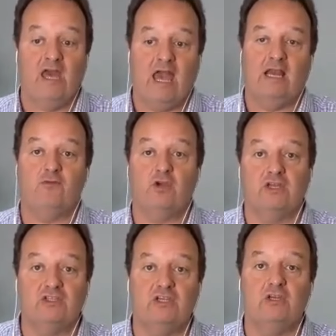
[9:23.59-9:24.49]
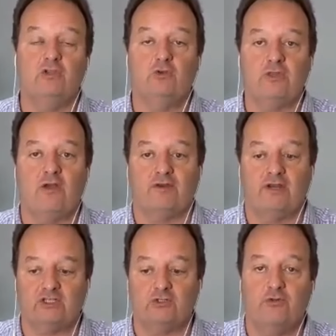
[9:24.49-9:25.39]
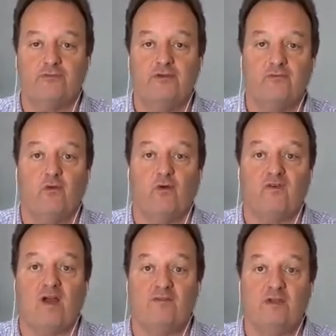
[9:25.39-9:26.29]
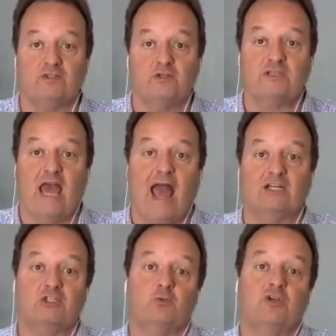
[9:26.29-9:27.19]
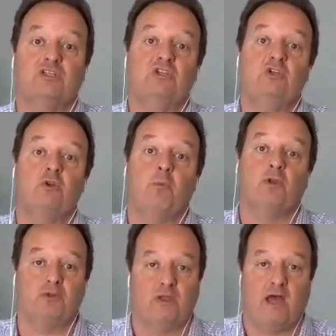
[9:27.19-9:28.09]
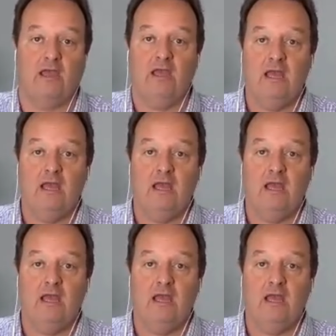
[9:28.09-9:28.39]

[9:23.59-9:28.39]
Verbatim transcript: And if you continue to do that for the next 2, 3, 4, 5 years, those actions will continue to multiply.